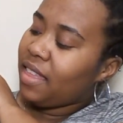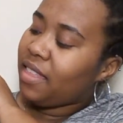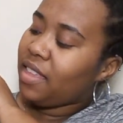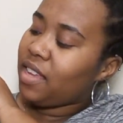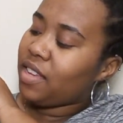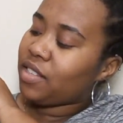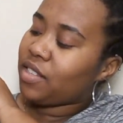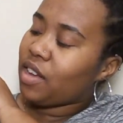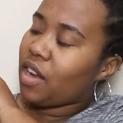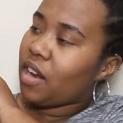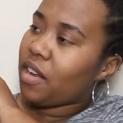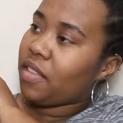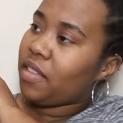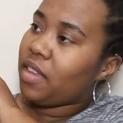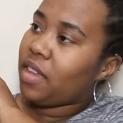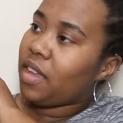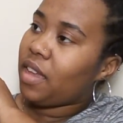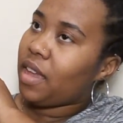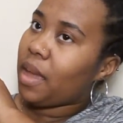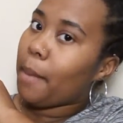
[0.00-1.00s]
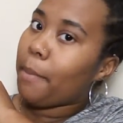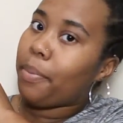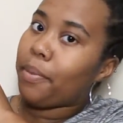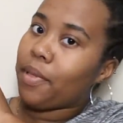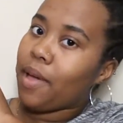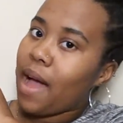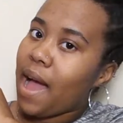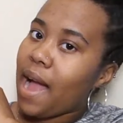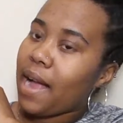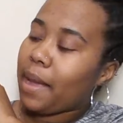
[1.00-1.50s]
These are the
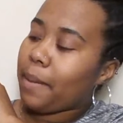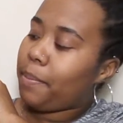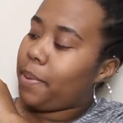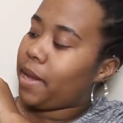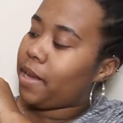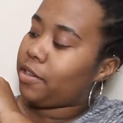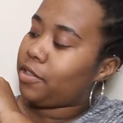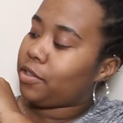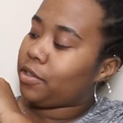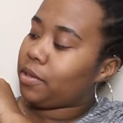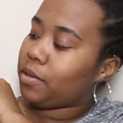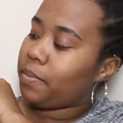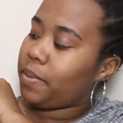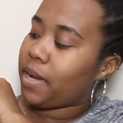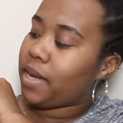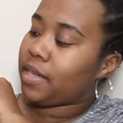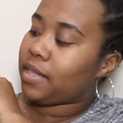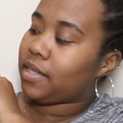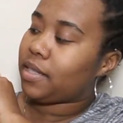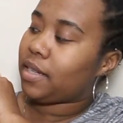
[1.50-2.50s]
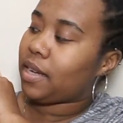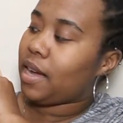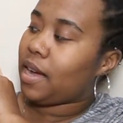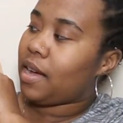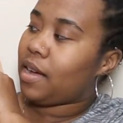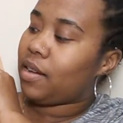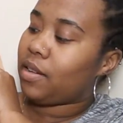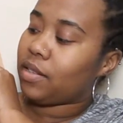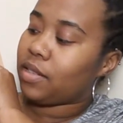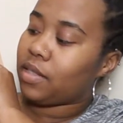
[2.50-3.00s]
black Petrol
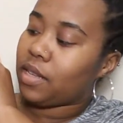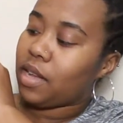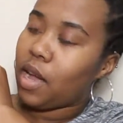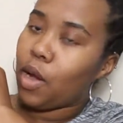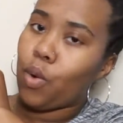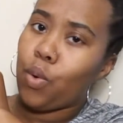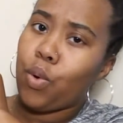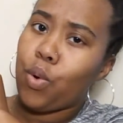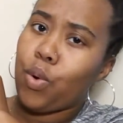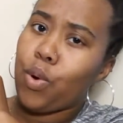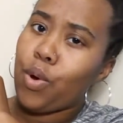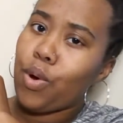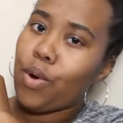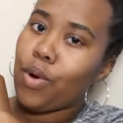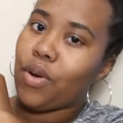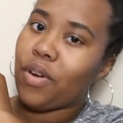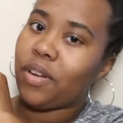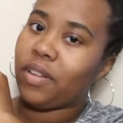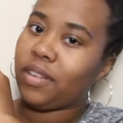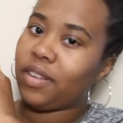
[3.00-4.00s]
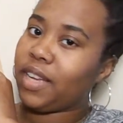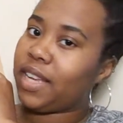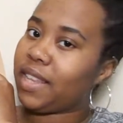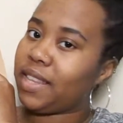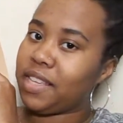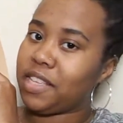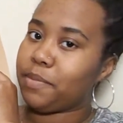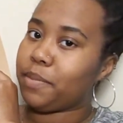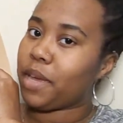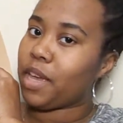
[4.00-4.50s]
Pascals. Like, whew, look at
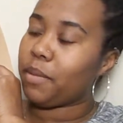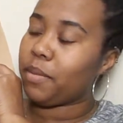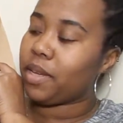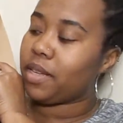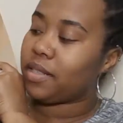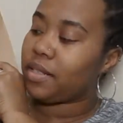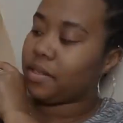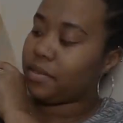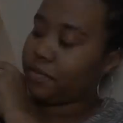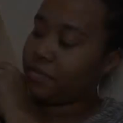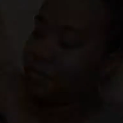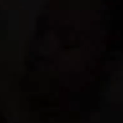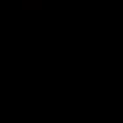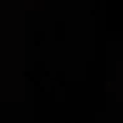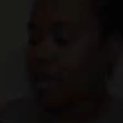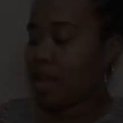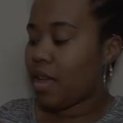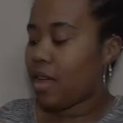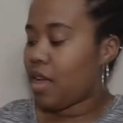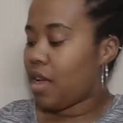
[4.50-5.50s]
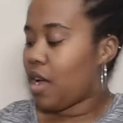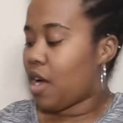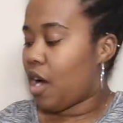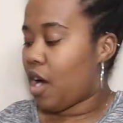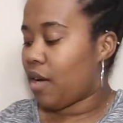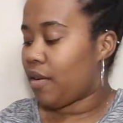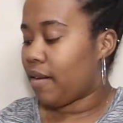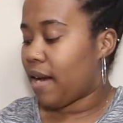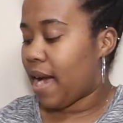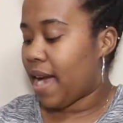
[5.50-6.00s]
these babies.
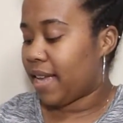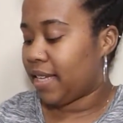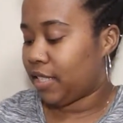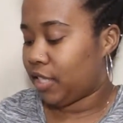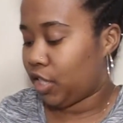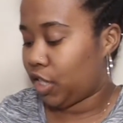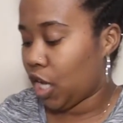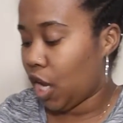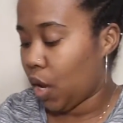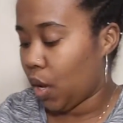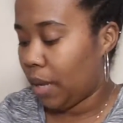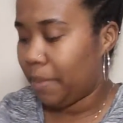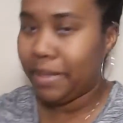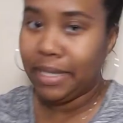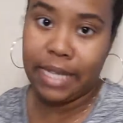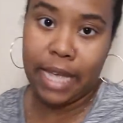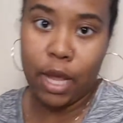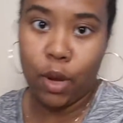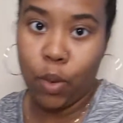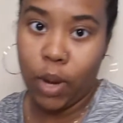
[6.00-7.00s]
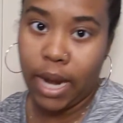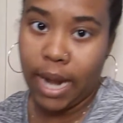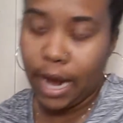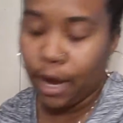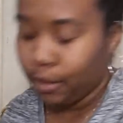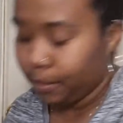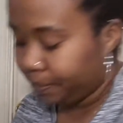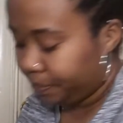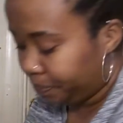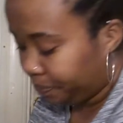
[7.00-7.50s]
Alright, so let me take one
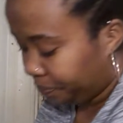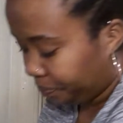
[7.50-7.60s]
out.